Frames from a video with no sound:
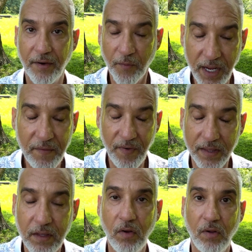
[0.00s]

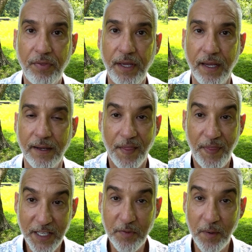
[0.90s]
Reinvent the whole thing.
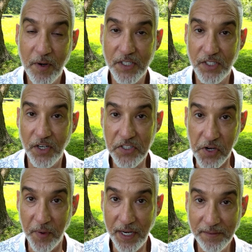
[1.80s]
That's what I'm going to start
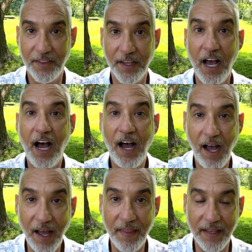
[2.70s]
doing. The
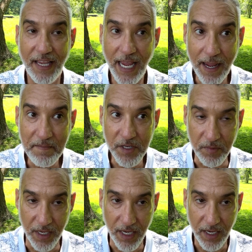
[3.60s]
aha that came to
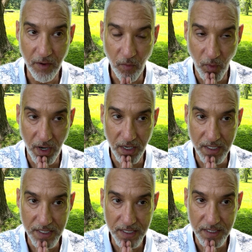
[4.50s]
me
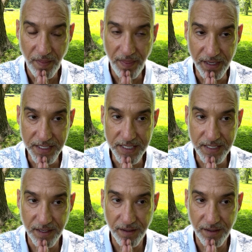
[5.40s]
was this